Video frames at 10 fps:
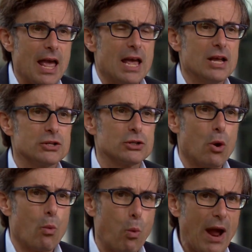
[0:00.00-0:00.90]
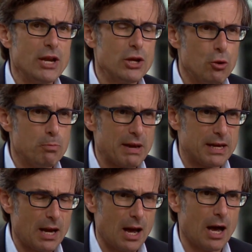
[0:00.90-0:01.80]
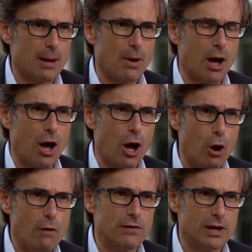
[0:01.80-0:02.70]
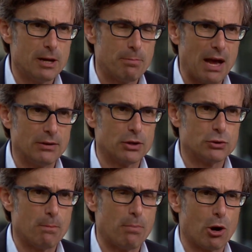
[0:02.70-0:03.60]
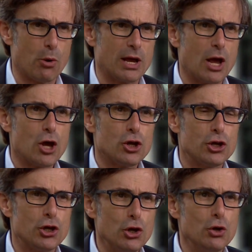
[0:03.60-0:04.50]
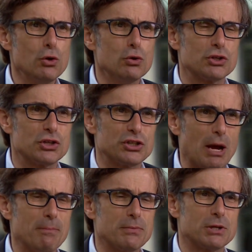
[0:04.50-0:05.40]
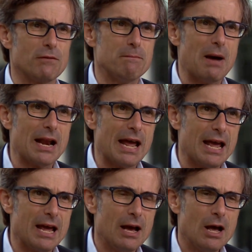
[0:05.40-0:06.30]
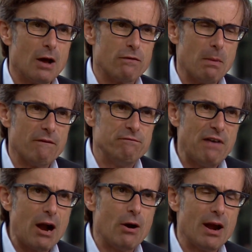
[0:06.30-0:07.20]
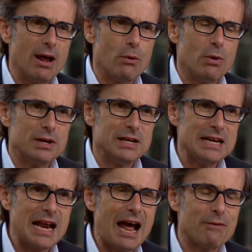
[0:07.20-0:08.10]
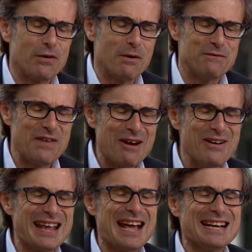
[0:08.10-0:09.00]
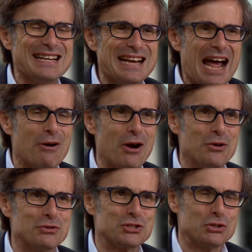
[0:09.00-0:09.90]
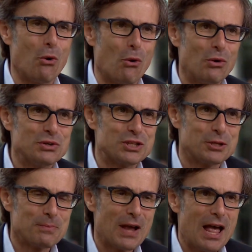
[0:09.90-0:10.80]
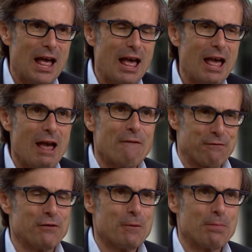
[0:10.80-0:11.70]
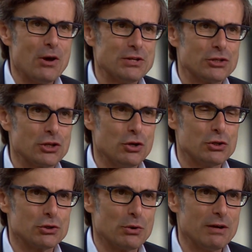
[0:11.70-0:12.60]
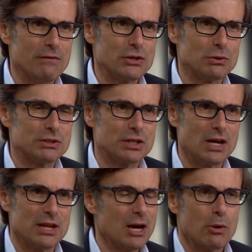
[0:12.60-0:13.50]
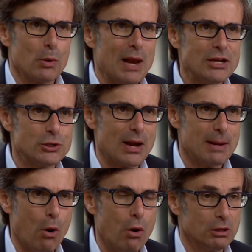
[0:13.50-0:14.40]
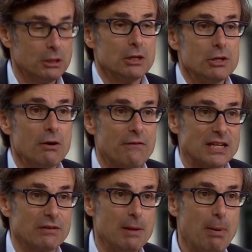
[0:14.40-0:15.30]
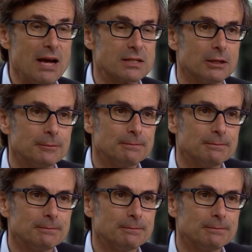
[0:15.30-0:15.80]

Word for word: is when you become overly dependent on borrowing huge sums of money from a very, na- for a very narrow source, if those institutions or individuals decide they don't want to lend you anymore, you're effectively bust.